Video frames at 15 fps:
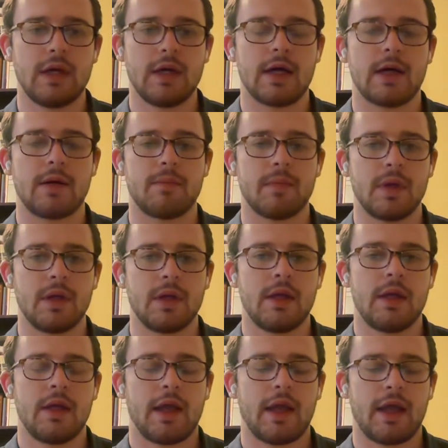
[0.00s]
And
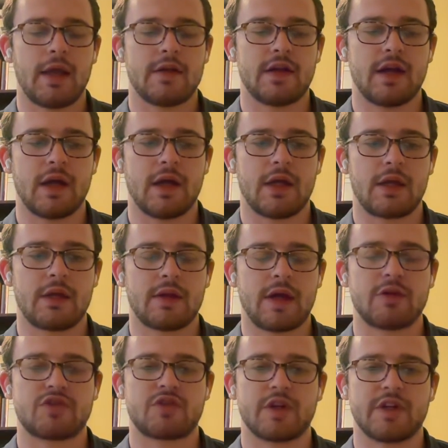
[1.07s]
that
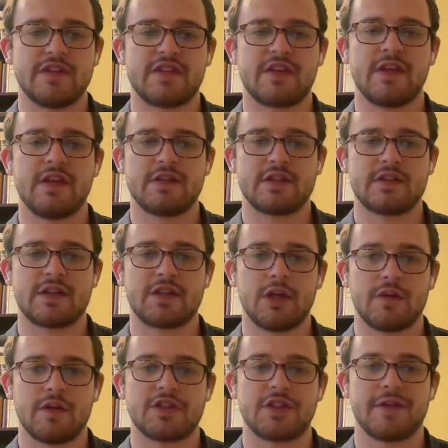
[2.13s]
was for his thesis at the
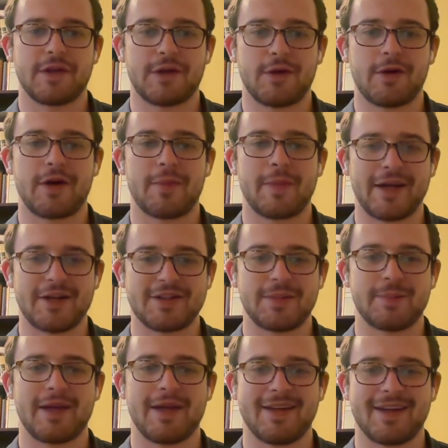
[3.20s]
University of Illinois at
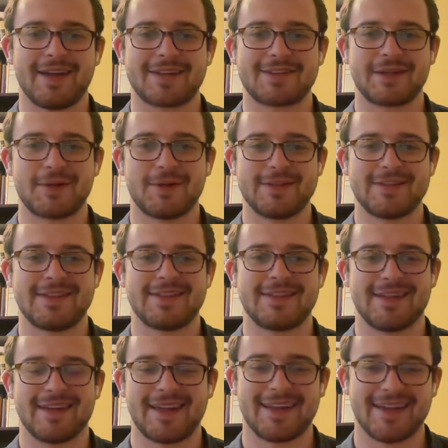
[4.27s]
Urbana-Champaign, actually,
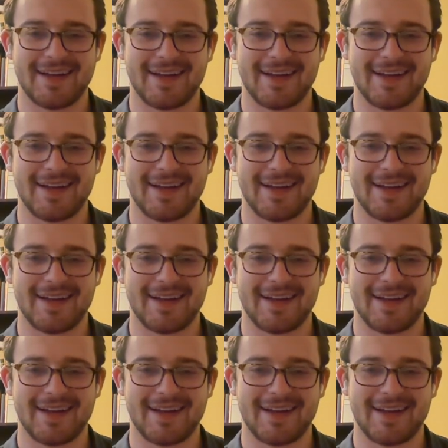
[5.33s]
coincidentally.